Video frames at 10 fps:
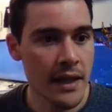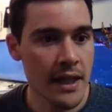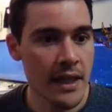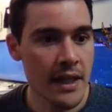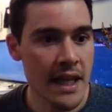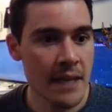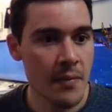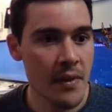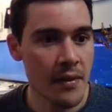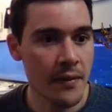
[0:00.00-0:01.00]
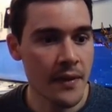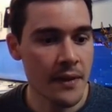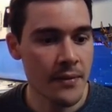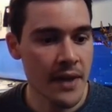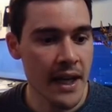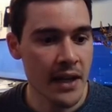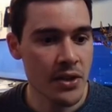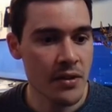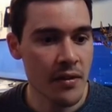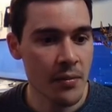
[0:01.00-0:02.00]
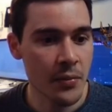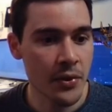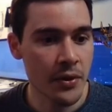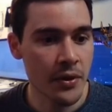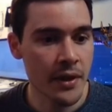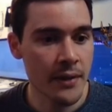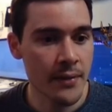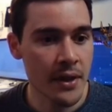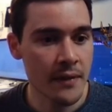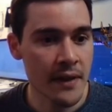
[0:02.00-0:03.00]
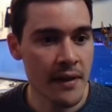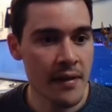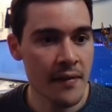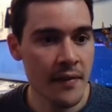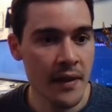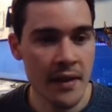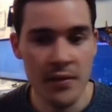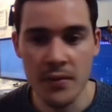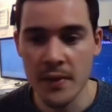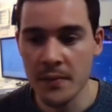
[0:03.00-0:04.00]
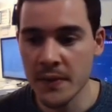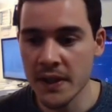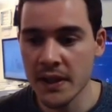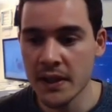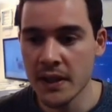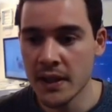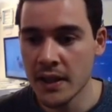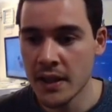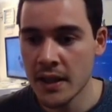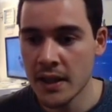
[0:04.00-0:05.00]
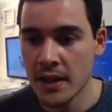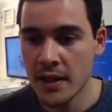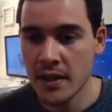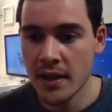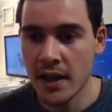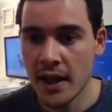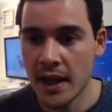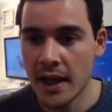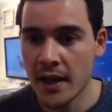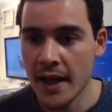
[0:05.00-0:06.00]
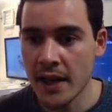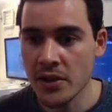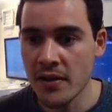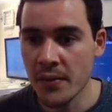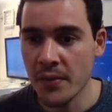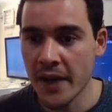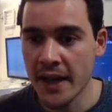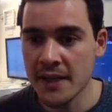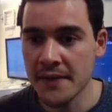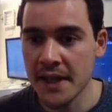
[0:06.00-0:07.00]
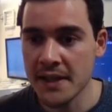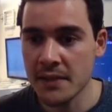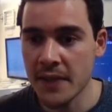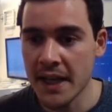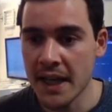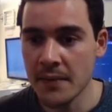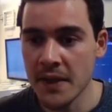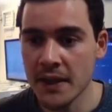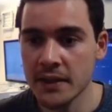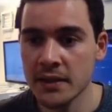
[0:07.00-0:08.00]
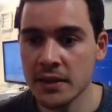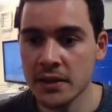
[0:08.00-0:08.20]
the names of the different actions were in front of us. As you remember, our actions were activated by name here.